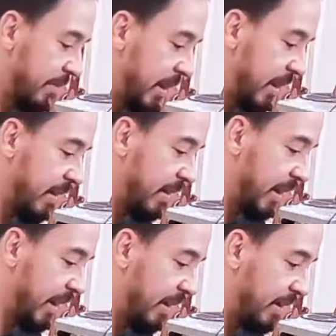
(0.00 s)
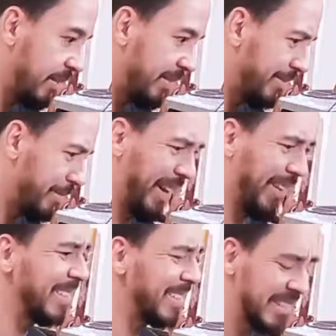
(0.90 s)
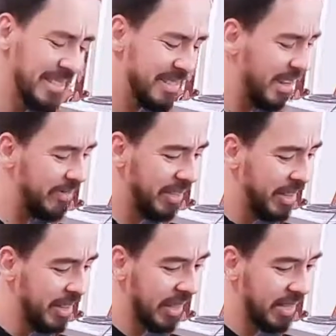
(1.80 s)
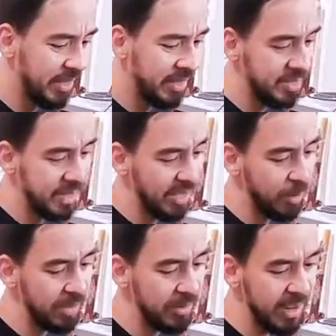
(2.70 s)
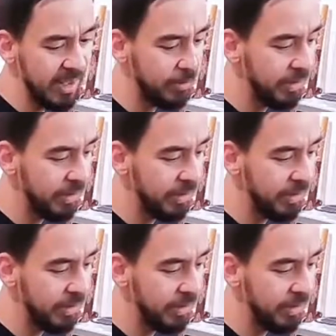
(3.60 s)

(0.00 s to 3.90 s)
and parents and stuff, like, this thing we would have never